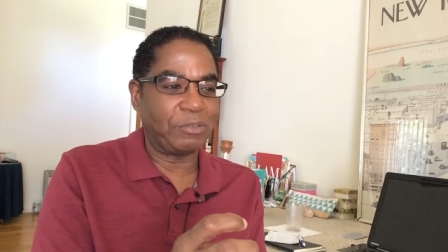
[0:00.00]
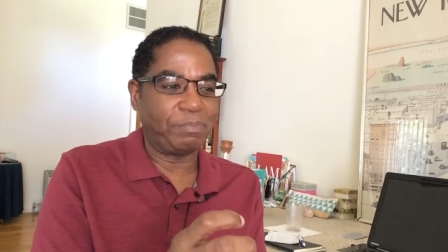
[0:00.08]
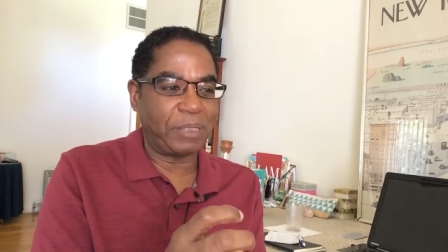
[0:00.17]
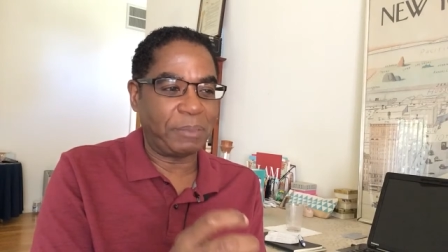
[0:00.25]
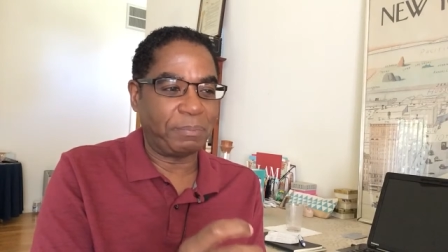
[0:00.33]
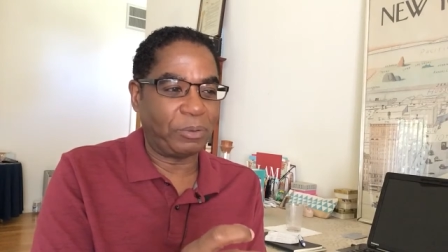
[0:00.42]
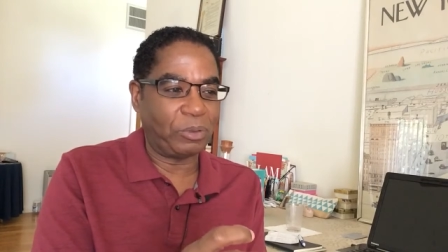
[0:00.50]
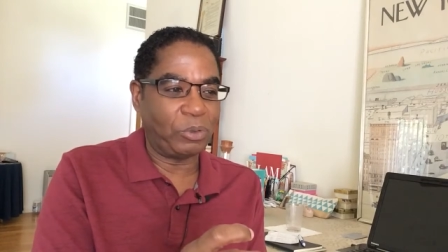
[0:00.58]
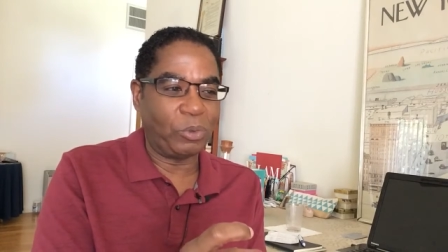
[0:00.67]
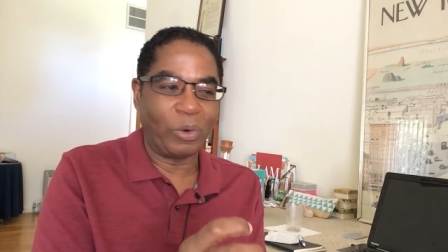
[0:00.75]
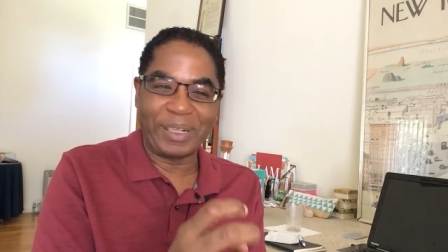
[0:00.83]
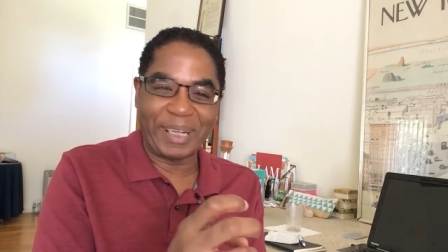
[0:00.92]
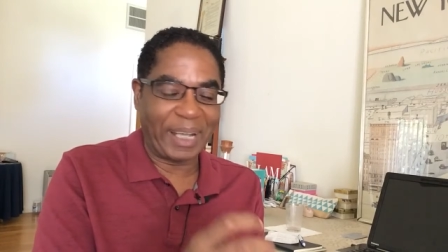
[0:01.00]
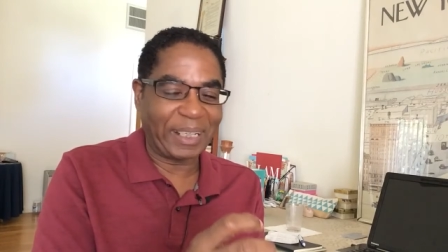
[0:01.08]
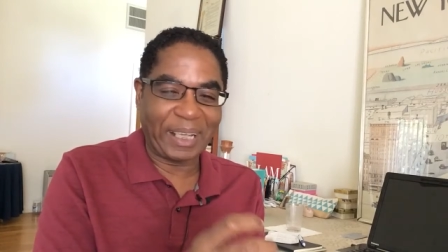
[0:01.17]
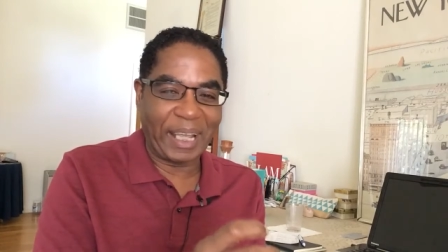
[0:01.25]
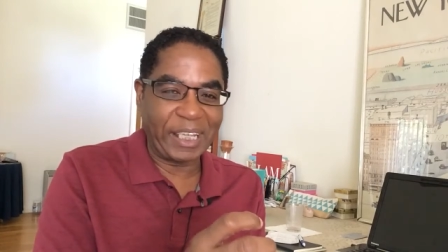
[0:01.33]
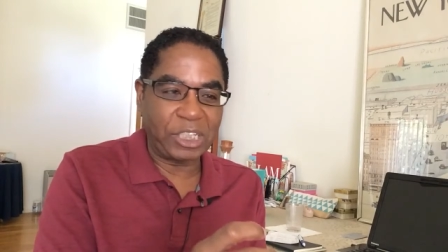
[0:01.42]
people who are not
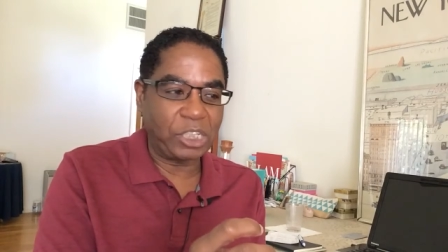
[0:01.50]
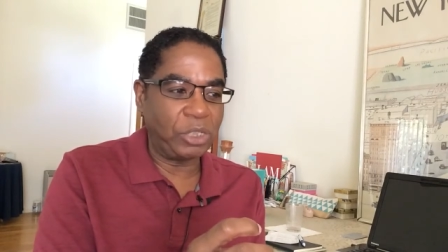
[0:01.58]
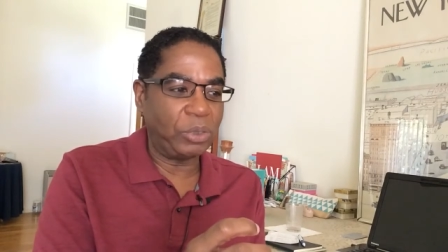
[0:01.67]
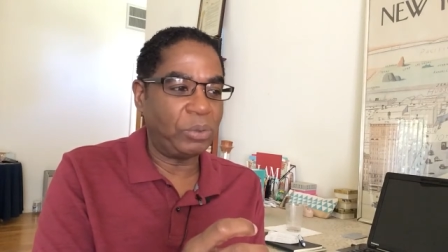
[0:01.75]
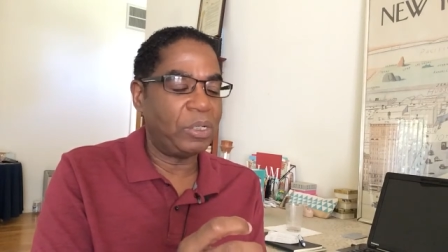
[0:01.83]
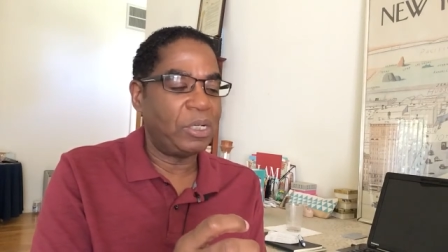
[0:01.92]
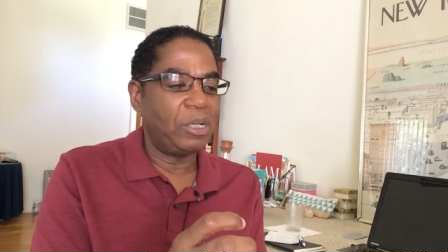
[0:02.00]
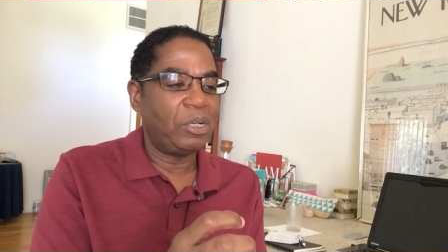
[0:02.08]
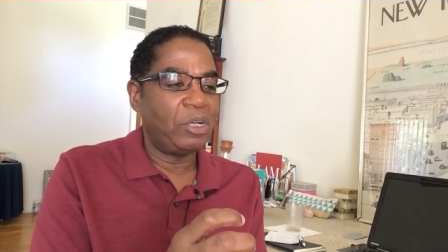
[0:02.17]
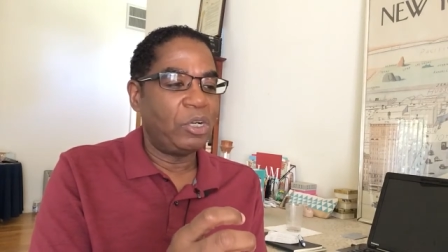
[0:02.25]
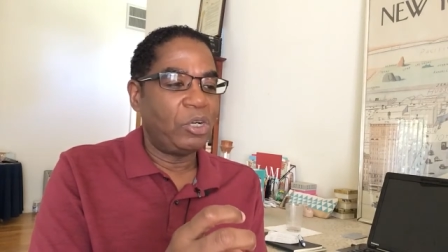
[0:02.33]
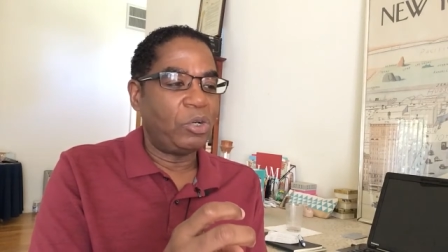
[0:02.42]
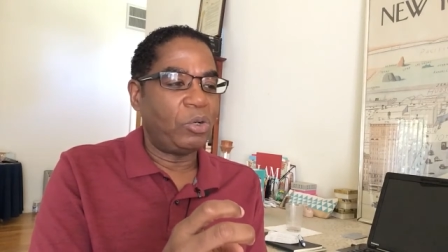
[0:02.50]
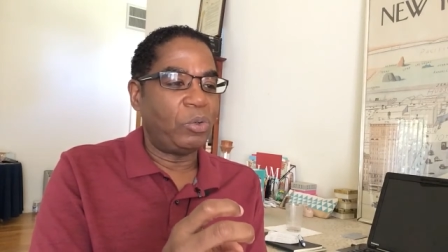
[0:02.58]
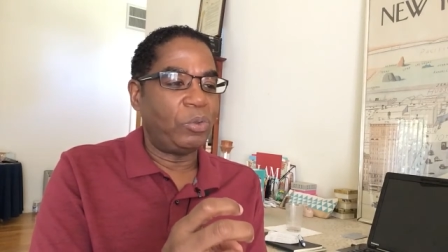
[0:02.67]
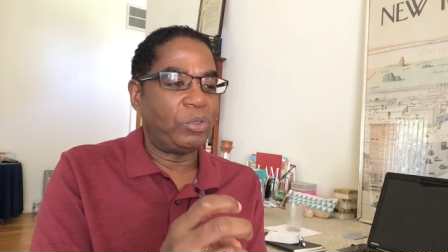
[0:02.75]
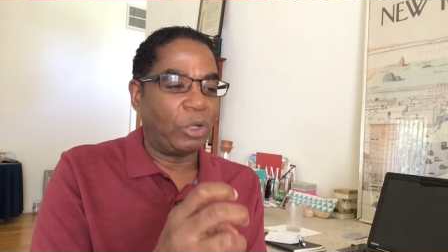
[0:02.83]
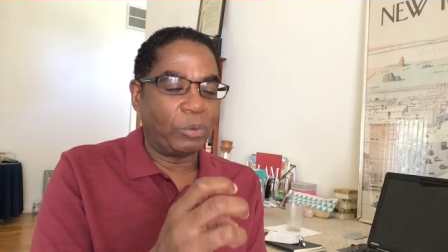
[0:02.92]
like you,
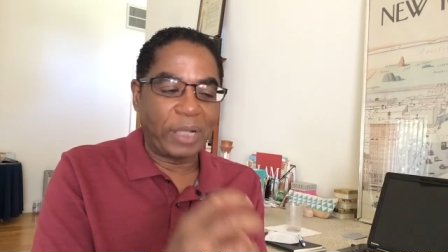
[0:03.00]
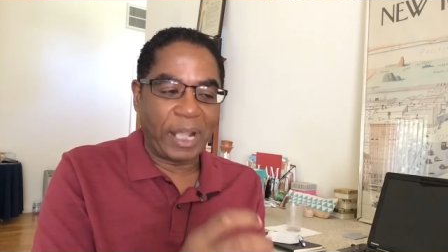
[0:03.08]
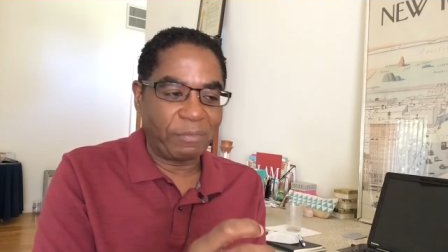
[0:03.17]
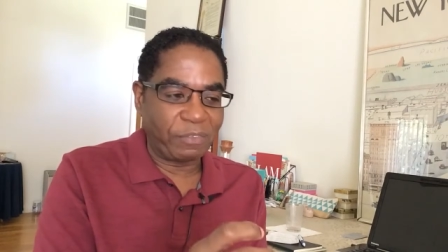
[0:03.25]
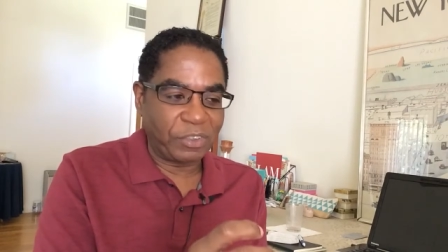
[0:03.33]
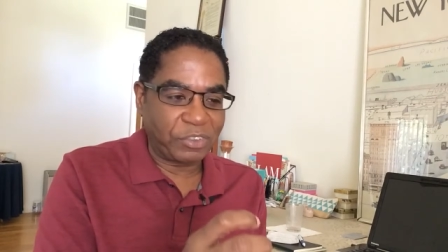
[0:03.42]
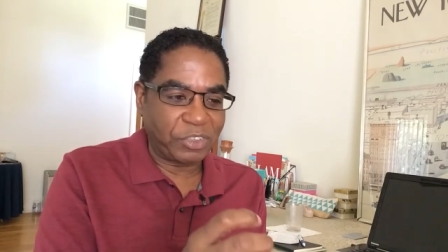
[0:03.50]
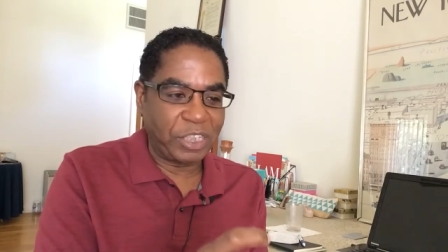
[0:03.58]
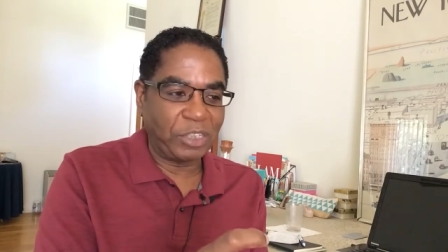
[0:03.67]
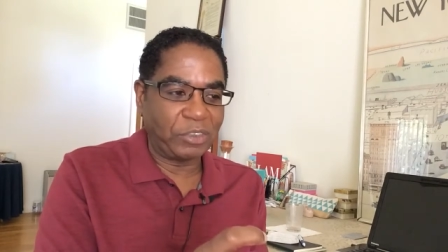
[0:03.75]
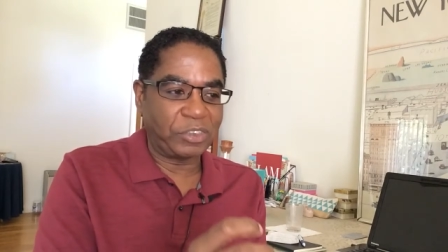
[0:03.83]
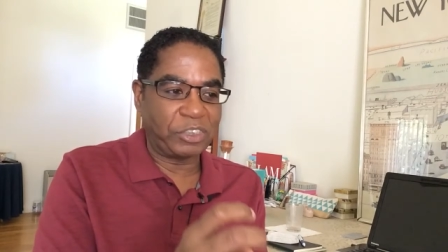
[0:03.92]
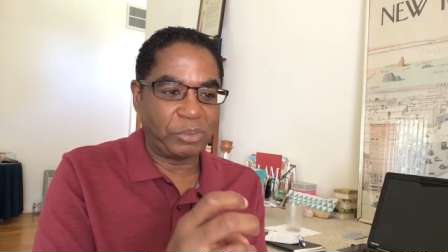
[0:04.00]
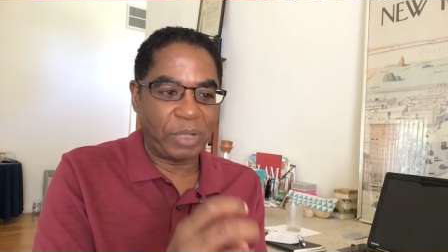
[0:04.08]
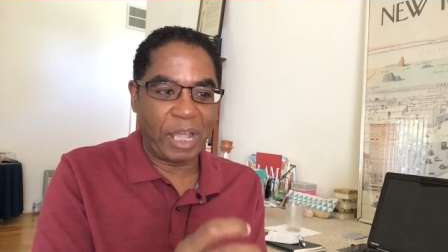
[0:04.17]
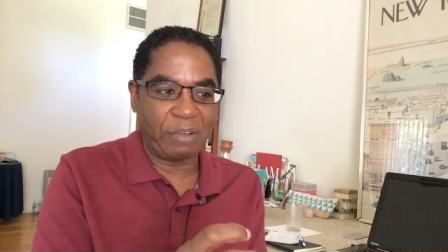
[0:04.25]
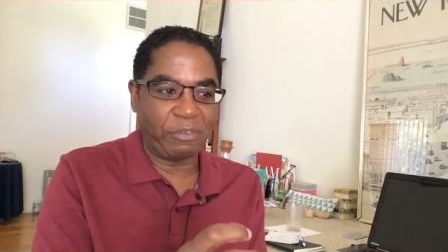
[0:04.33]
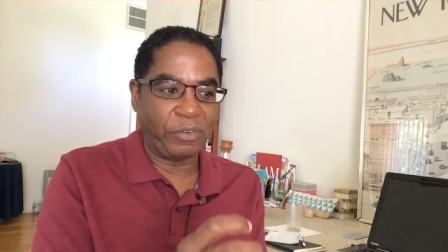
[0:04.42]
who don't have the skills that you
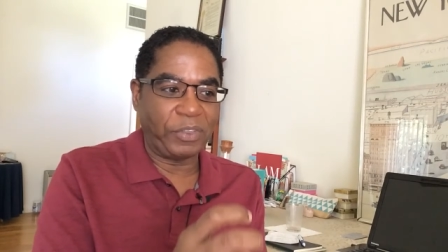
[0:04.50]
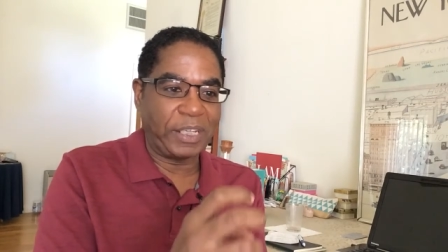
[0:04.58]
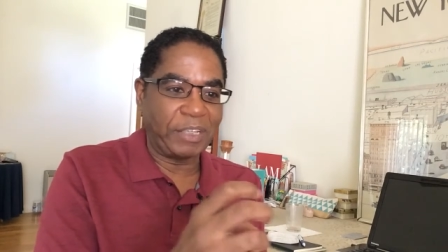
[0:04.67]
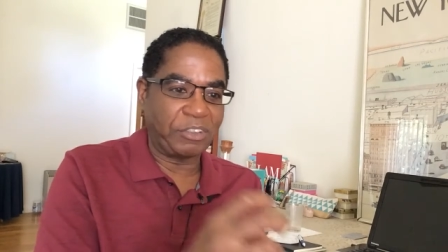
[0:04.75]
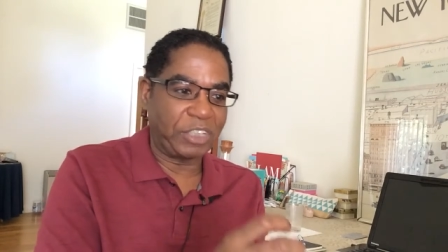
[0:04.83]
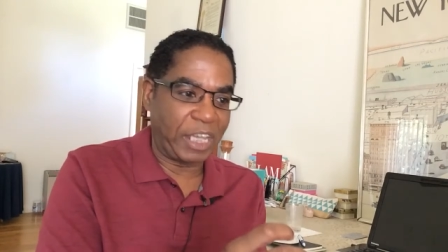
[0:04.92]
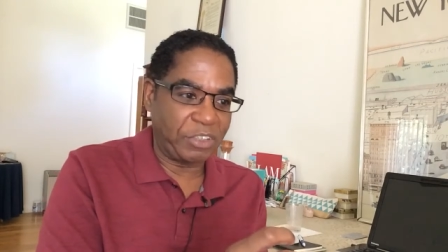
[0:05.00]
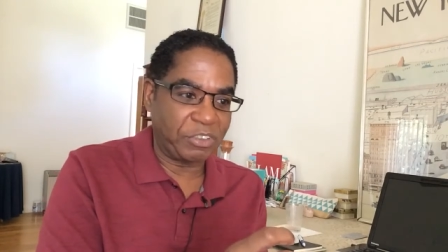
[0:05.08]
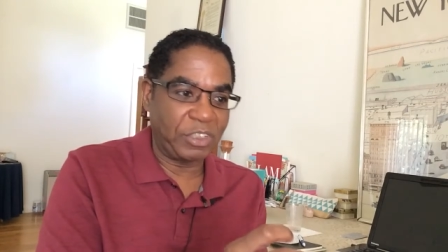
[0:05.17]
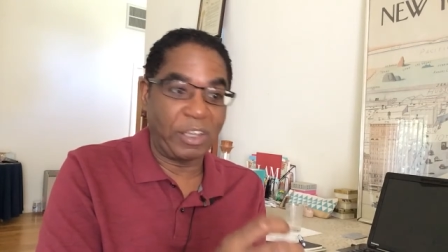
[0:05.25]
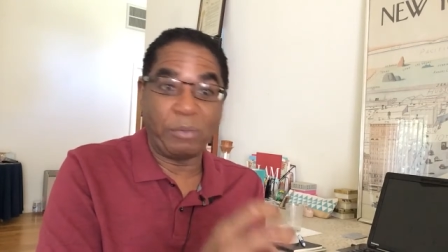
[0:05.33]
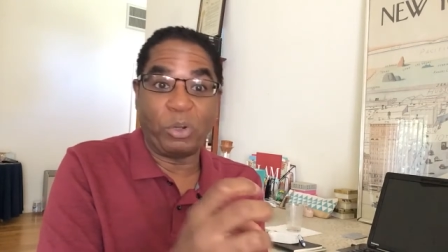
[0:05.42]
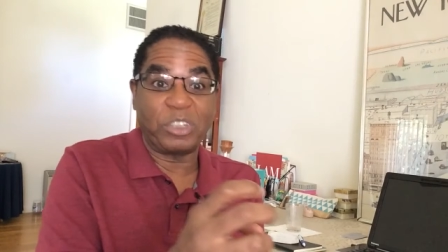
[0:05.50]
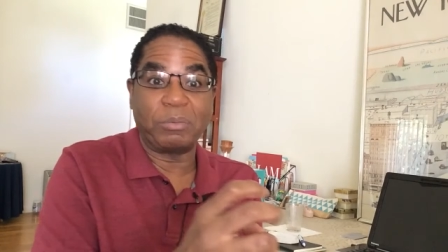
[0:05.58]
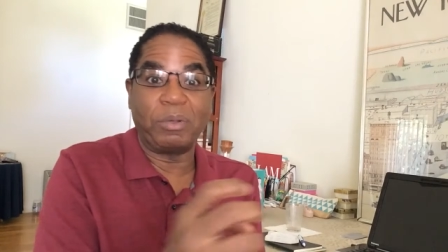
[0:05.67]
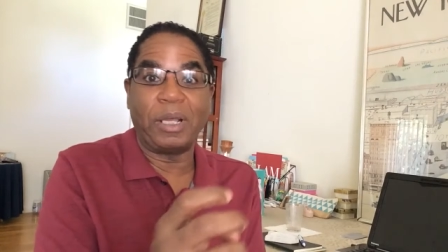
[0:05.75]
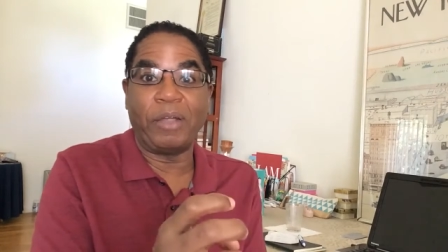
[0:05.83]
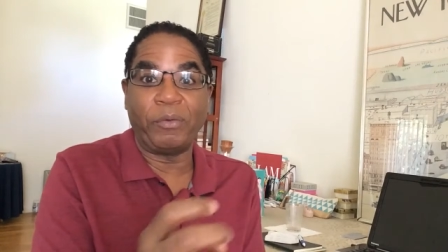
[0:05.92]
have or the education. They want some
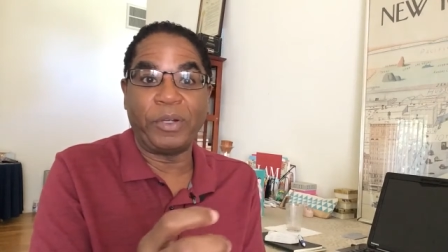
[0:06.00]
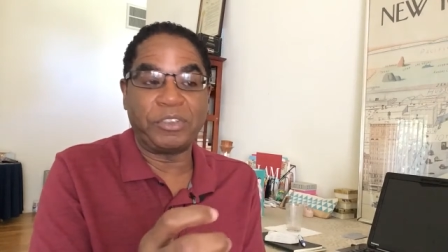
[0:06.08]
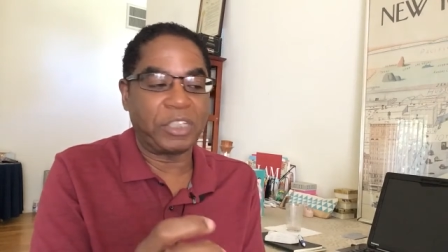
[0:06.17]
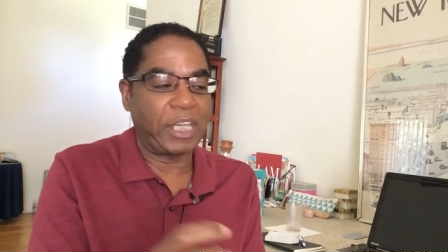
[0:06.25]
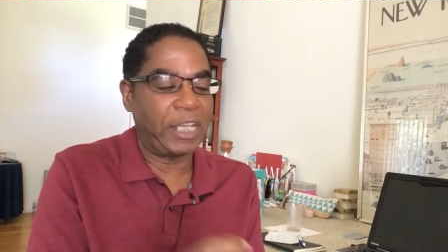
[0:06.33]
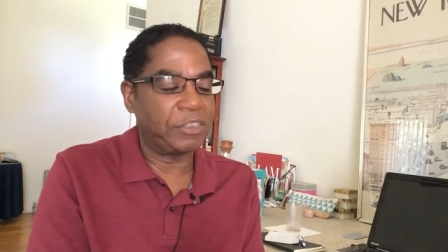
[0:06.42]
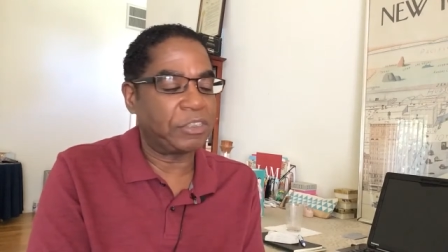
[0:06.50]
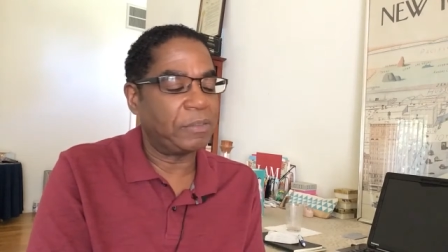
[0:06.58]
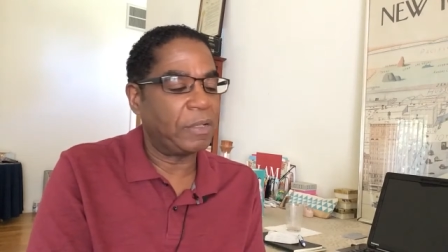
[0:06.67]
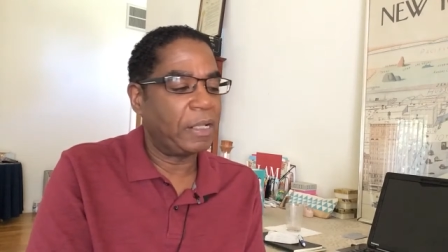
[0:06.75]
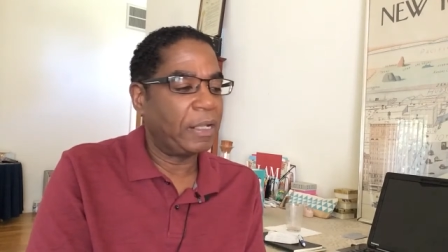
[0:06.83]
other education.